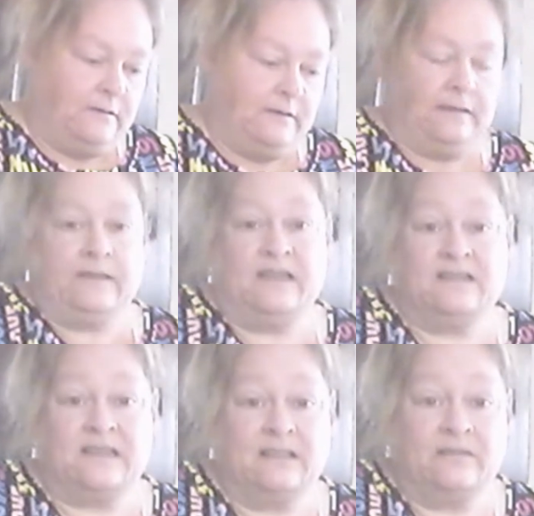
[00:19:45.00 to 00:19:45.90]
And the
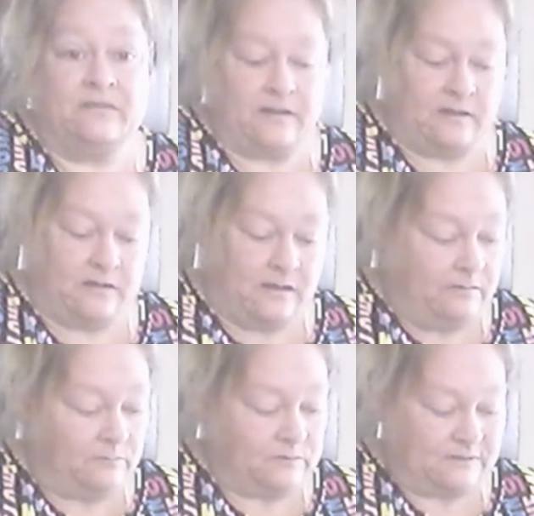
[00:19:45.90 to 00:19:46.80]
kids, they live
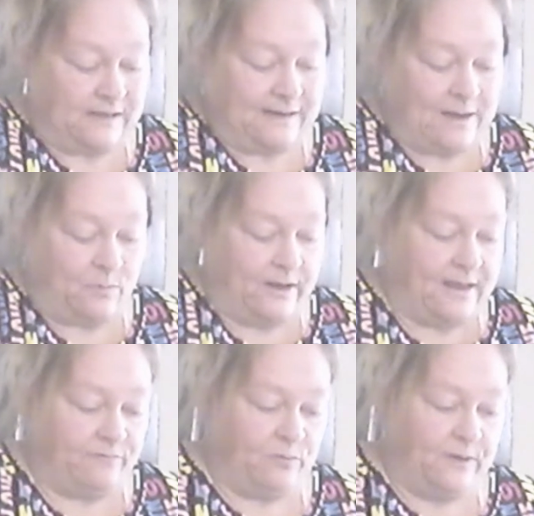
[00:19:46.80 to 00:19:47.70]
almost like an hour and a
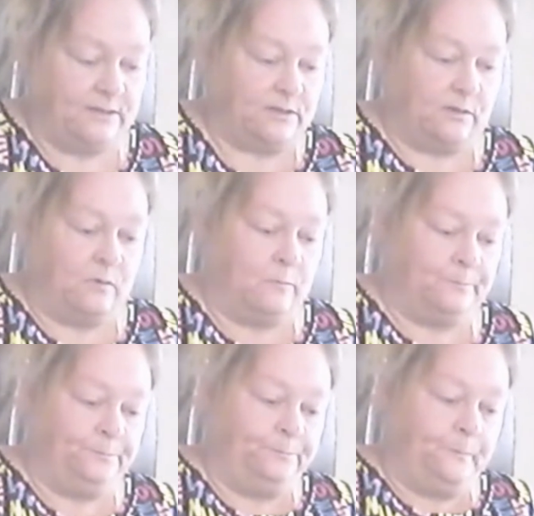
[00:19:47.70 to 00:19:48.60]
half away, so
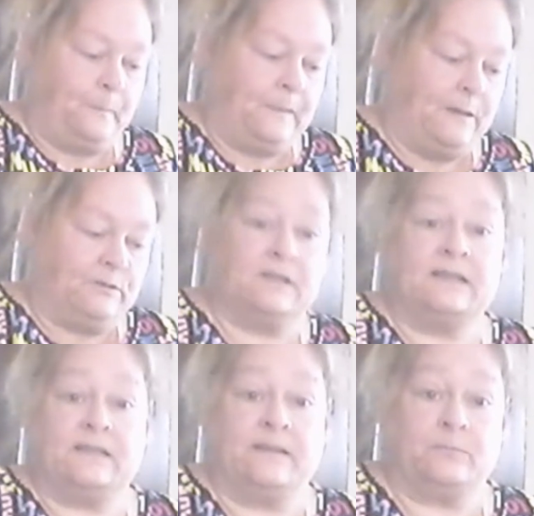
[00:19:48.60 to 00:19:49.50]
that was
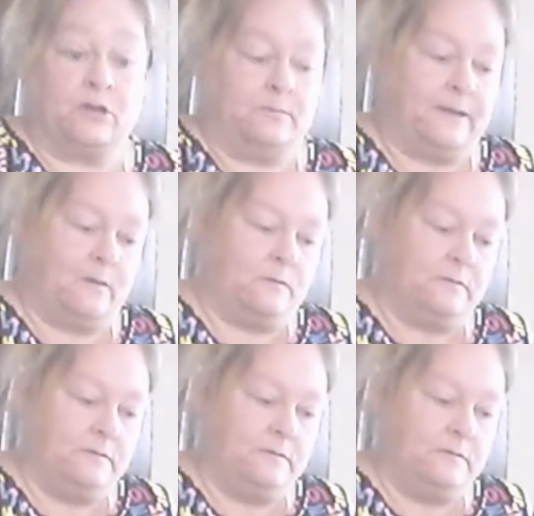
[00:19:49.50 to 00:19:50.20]
nice of them to come down.